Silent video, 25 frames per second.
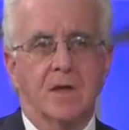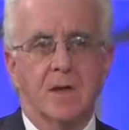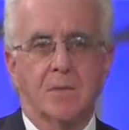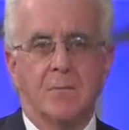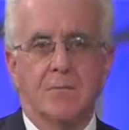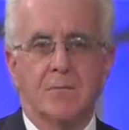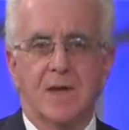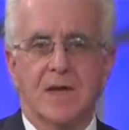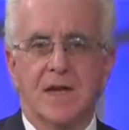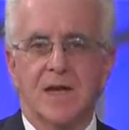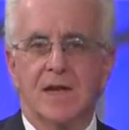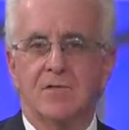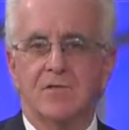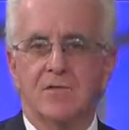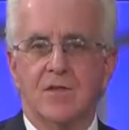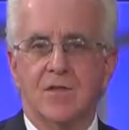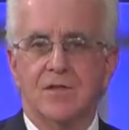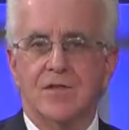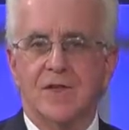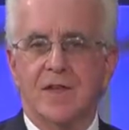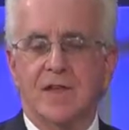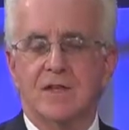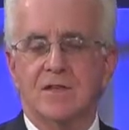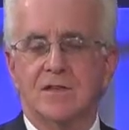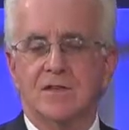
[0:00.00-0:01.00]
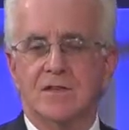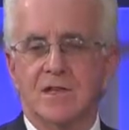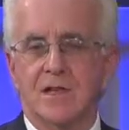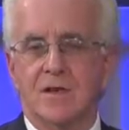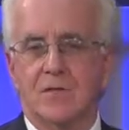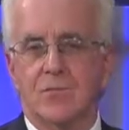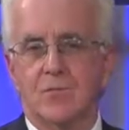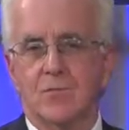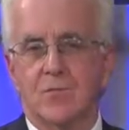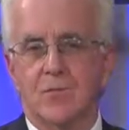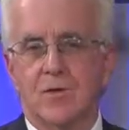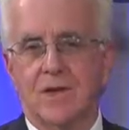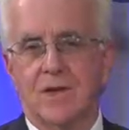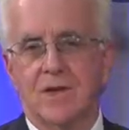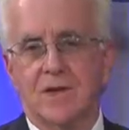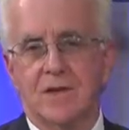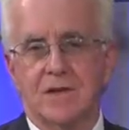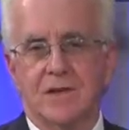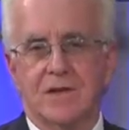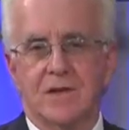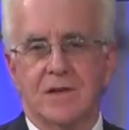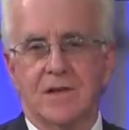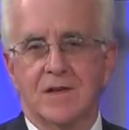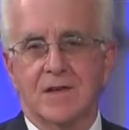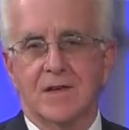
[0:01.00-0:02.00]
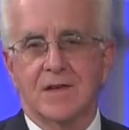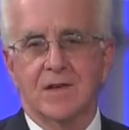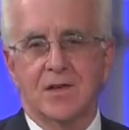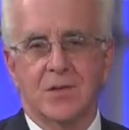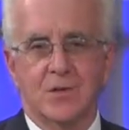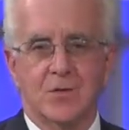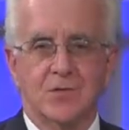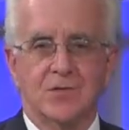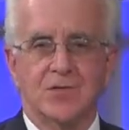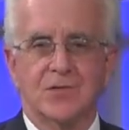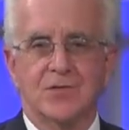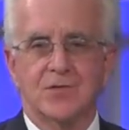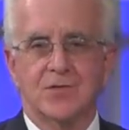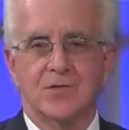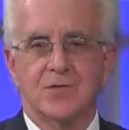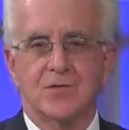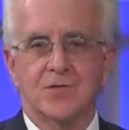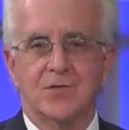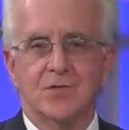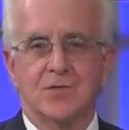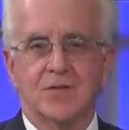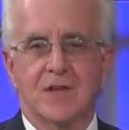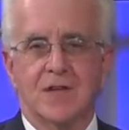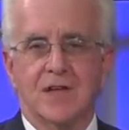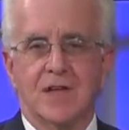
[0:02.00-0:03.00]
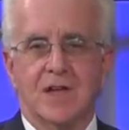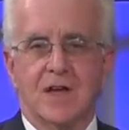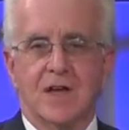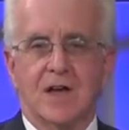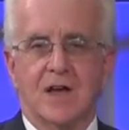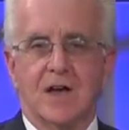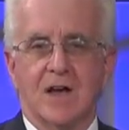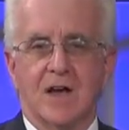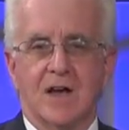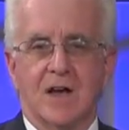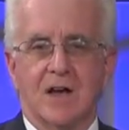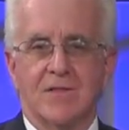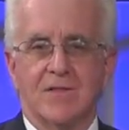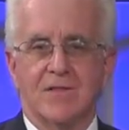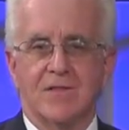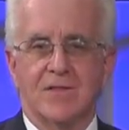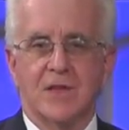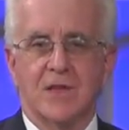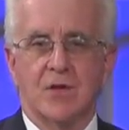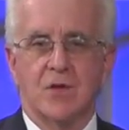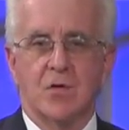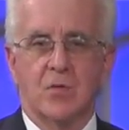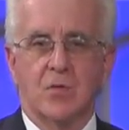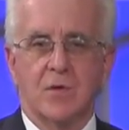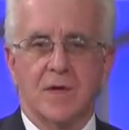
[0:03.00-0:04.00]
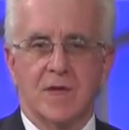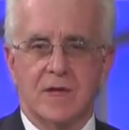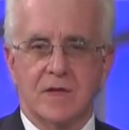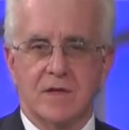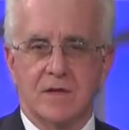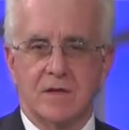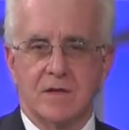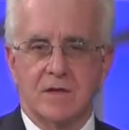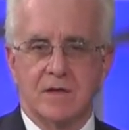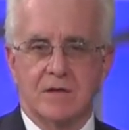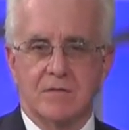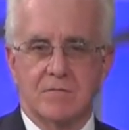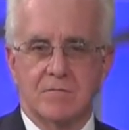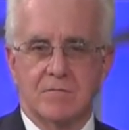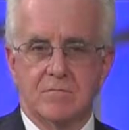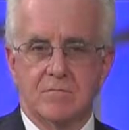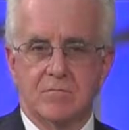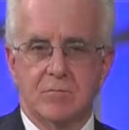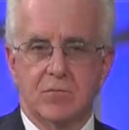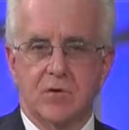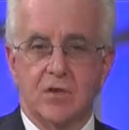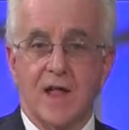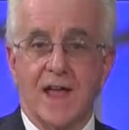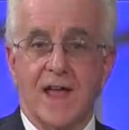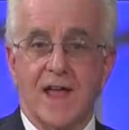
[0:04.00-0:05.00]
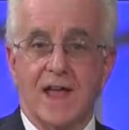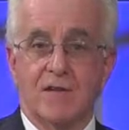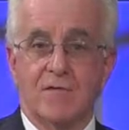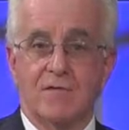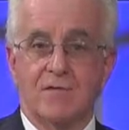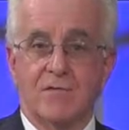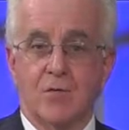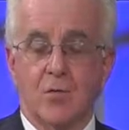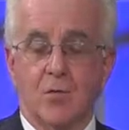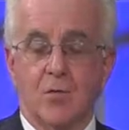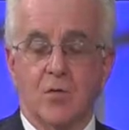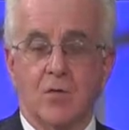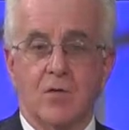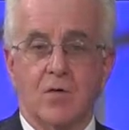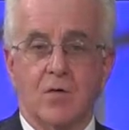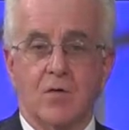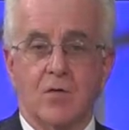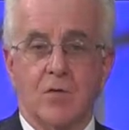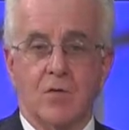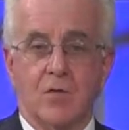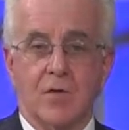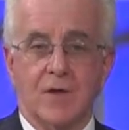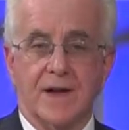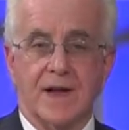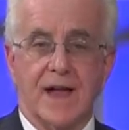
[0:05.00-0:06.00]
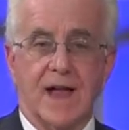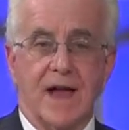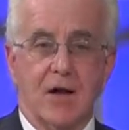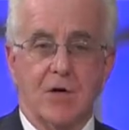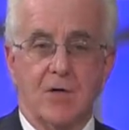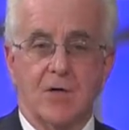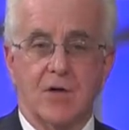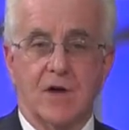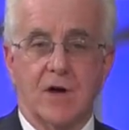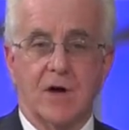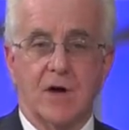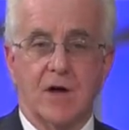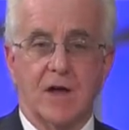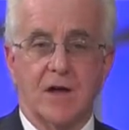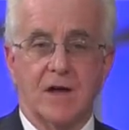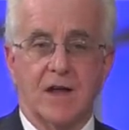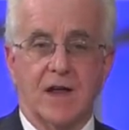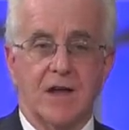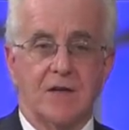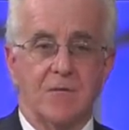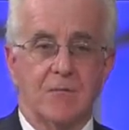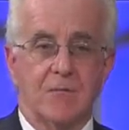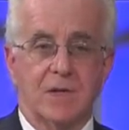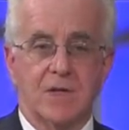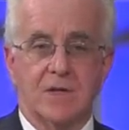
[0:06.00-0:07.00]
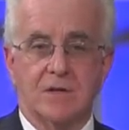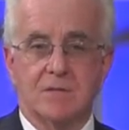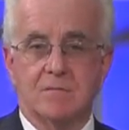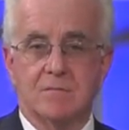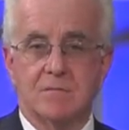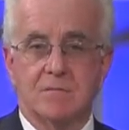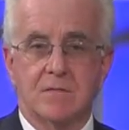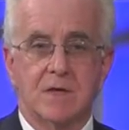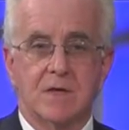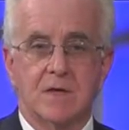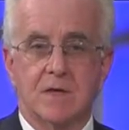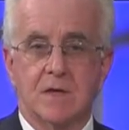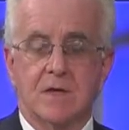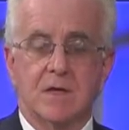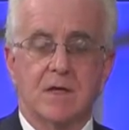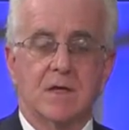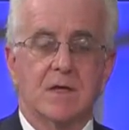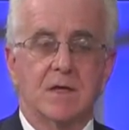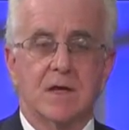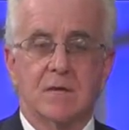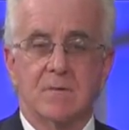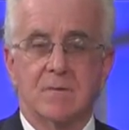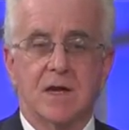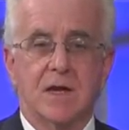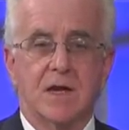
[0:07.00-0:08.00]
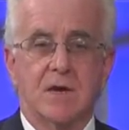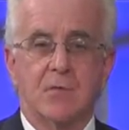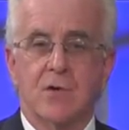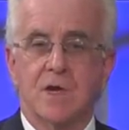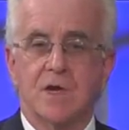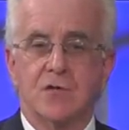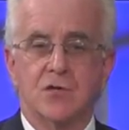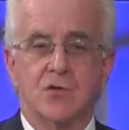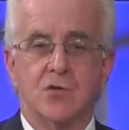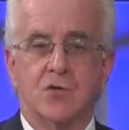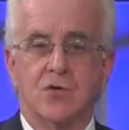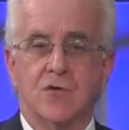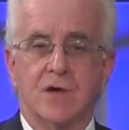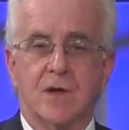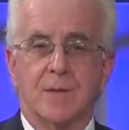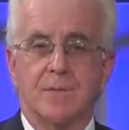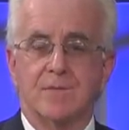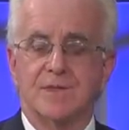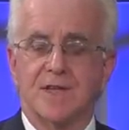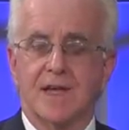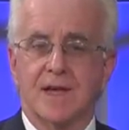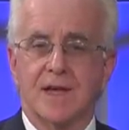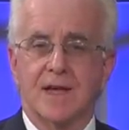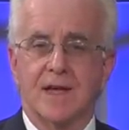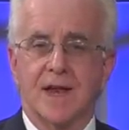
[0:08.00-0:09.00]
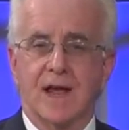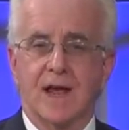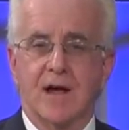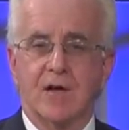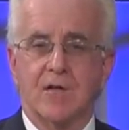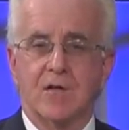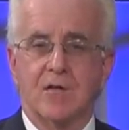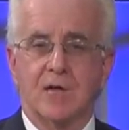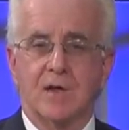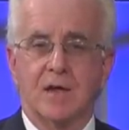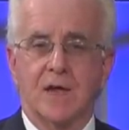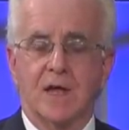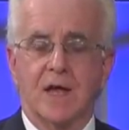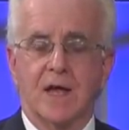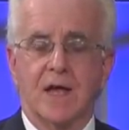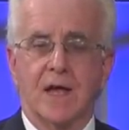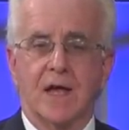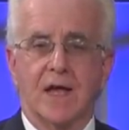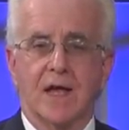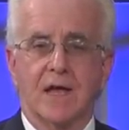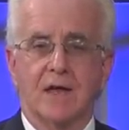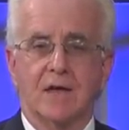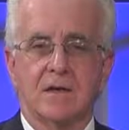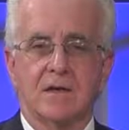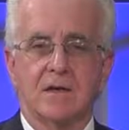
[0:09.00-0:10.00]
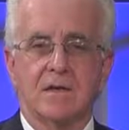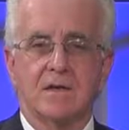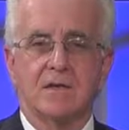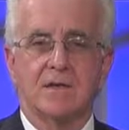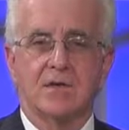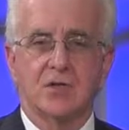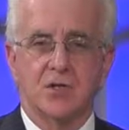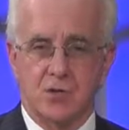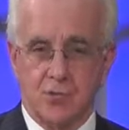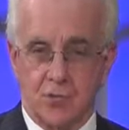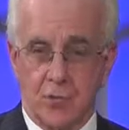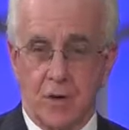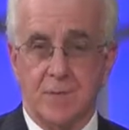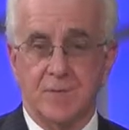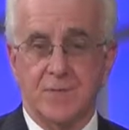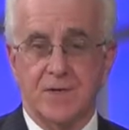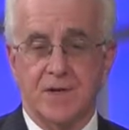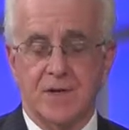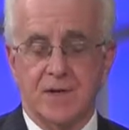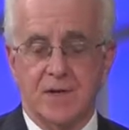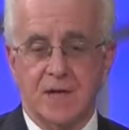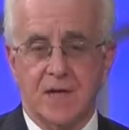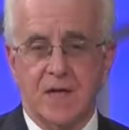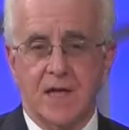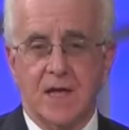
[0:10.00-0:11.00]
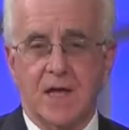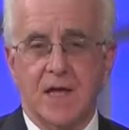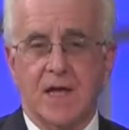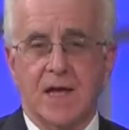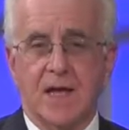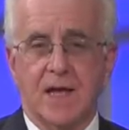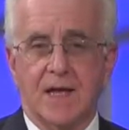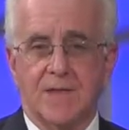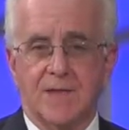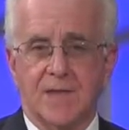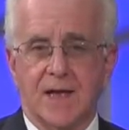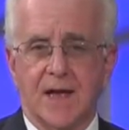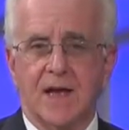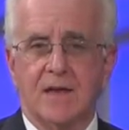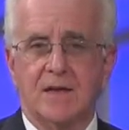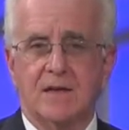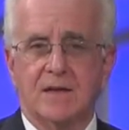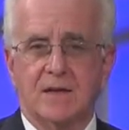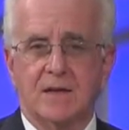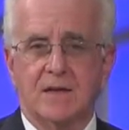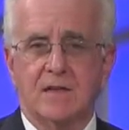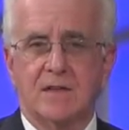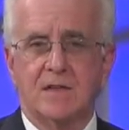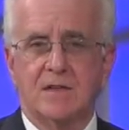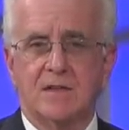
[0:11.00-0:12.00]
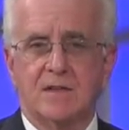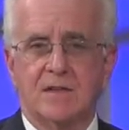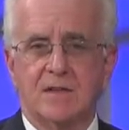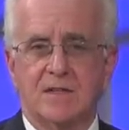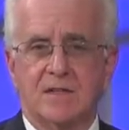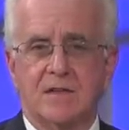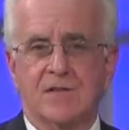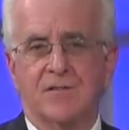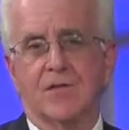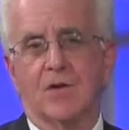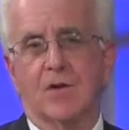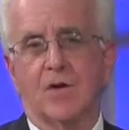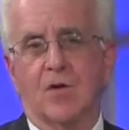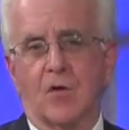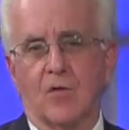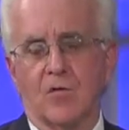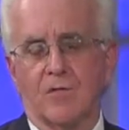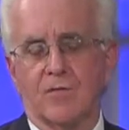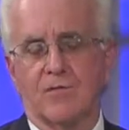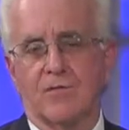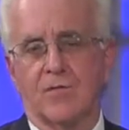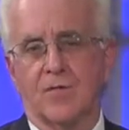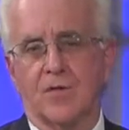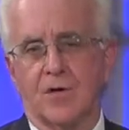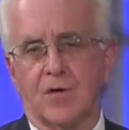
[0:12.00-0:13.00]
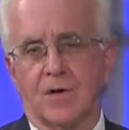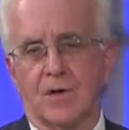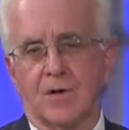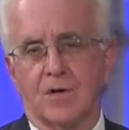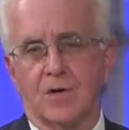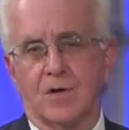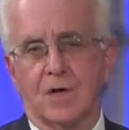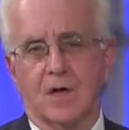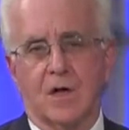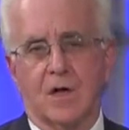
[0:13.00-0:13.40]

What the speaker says: many of the things that we used to feel we could plan for or count on have been in many ways turned upside down and disrupted. And that is difficult for